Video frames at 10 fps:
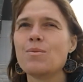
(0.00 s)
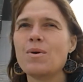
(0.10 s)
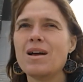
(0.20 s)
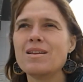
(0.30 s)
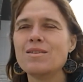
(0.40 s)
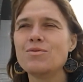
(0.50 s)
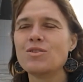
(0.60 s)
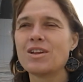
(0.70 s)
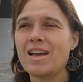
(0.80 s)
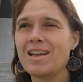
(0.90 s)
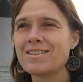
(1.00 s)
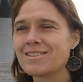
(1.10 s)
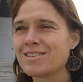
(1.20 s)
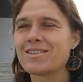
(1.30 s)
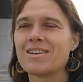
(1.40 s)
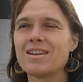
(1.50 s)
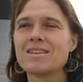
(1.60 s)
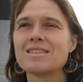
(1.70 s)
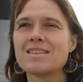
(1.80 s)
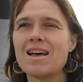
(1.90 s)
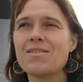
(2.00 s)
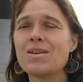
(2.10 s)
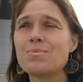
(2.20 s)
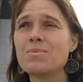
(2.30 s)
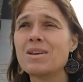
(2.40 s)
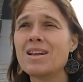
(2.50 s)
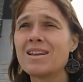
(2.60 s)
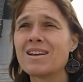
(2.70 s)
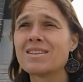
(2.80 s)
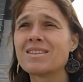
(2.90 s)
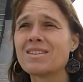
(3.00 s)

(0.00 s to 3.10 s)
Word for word: Well, if you can't, 7 million